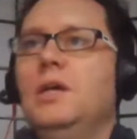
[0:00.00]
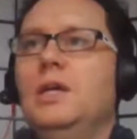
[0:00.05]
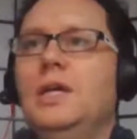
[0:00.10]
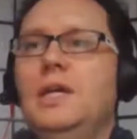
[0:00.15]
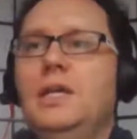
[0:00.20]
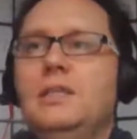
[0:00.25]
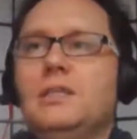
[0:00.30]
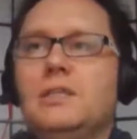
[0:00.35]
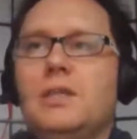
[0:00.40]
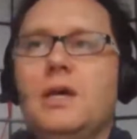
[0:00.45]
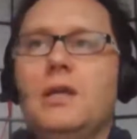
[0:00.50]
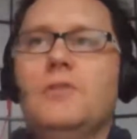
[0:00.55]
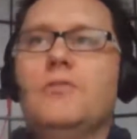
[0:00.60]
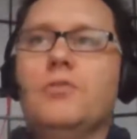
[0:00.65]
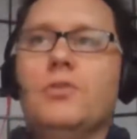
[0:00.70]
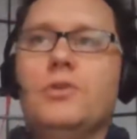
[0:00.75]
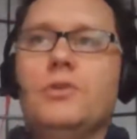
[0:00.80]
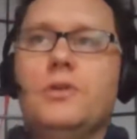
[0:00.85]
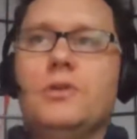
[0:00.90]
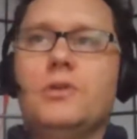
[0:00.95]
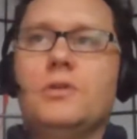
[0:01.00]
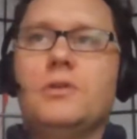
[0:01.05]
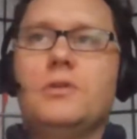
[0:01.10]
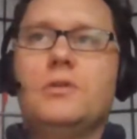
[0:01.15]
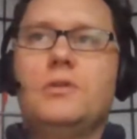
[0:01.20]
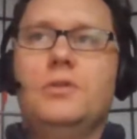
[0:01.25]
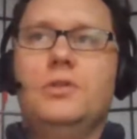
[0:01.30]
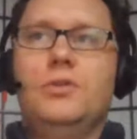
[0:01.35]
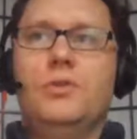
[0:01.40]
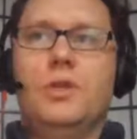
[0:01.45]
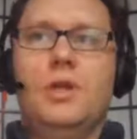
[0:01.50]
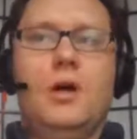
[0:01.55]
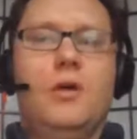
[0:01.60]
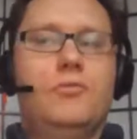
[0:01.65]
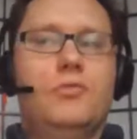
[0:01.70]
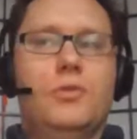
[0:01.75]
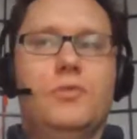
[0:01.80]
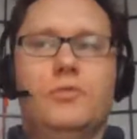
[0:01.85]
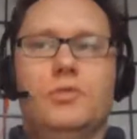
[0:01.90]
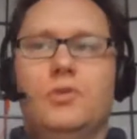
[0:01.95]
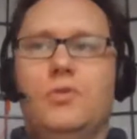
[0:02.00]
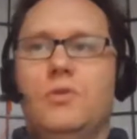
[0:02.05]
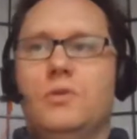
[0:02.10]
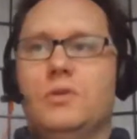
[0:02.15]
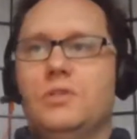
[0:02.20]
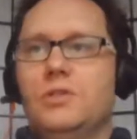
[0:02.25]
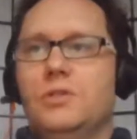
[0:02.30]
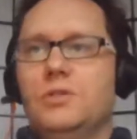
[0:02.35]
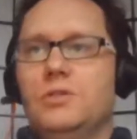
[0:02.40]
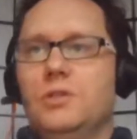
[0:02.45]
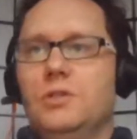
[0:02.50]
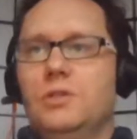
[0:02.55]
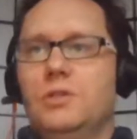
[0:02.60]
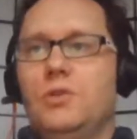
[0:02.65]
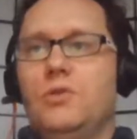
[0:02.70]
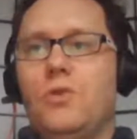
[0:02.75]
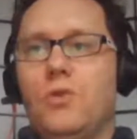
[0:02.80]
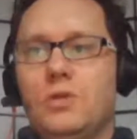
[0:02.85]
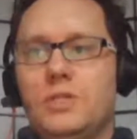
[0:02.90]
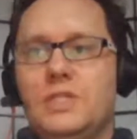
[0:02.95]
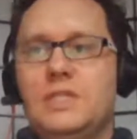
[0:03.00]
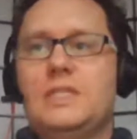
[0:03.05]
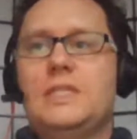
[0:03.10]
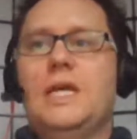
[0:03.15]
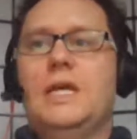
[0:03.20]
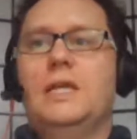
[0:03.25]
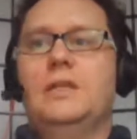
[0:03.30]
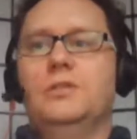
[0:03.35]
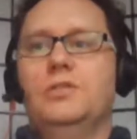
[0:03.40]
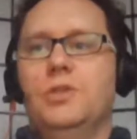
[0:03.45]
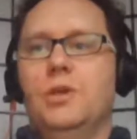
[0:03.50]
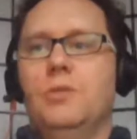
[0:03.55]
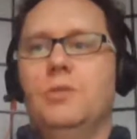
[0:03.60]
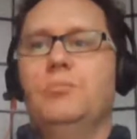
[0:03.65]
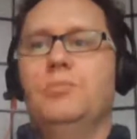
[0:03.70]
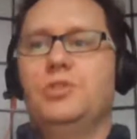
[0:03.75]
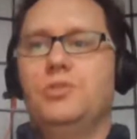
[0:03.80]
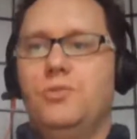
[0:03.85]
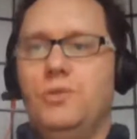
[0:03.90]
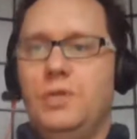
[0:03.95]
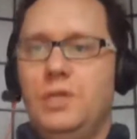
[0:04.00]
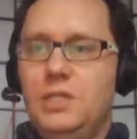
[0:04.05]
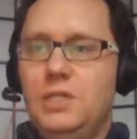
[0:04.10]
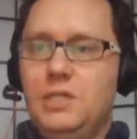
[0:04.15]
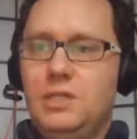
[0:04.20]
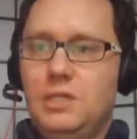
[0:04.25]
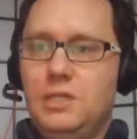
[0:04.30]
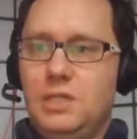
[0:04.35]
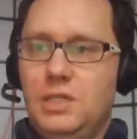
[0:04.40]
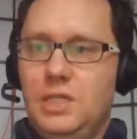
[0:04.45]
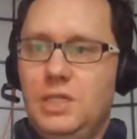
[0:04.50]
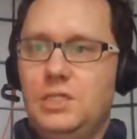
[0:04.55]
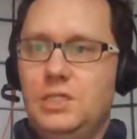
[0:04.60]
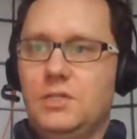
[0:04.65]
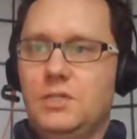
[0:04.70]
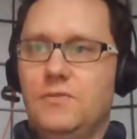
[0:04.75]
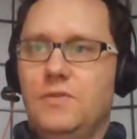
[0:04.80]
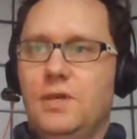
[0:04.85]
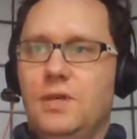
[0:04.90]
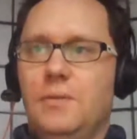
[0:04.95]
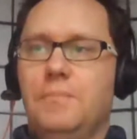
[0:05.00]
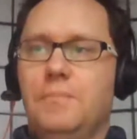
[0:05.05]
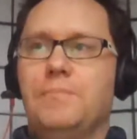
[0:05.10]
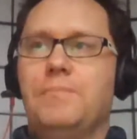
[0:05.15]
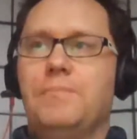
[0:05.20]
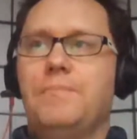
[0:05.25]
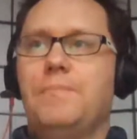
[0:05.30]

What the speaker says: Inside of Lrnr, you can hover over courses and jump between each of them.